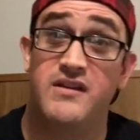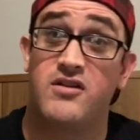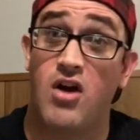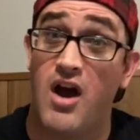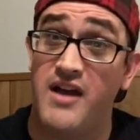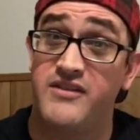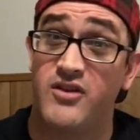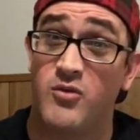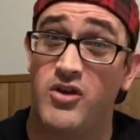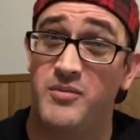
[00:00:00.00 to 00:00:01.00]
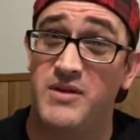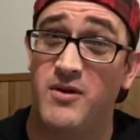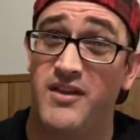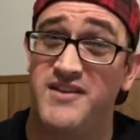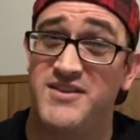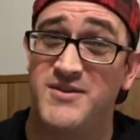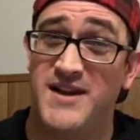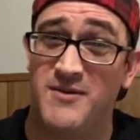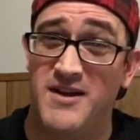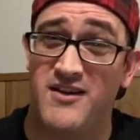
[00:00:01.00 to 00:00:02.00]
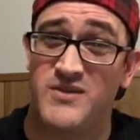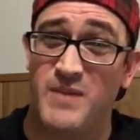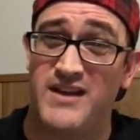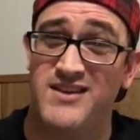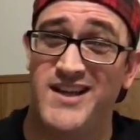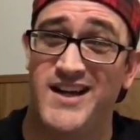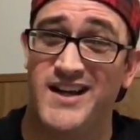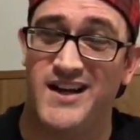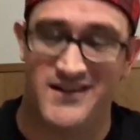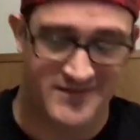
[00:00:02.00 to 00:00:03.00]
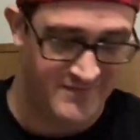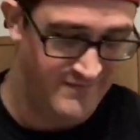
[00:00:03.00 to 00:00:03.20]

the cross, or will it be one of the 2 that we are speculating on?